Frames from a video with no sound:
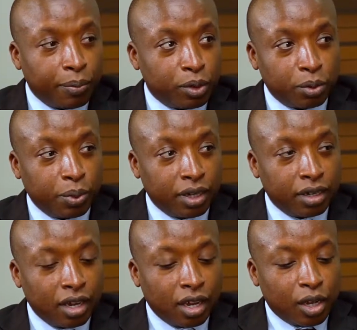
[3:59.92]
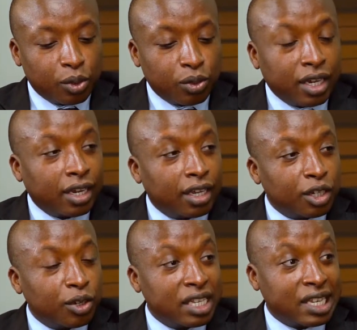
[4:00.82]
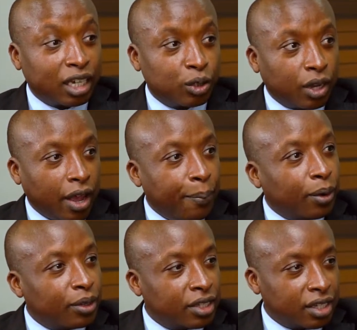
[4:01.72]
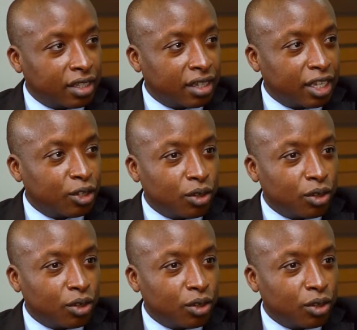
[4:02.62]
up to speed. So delegation is actually a process. It's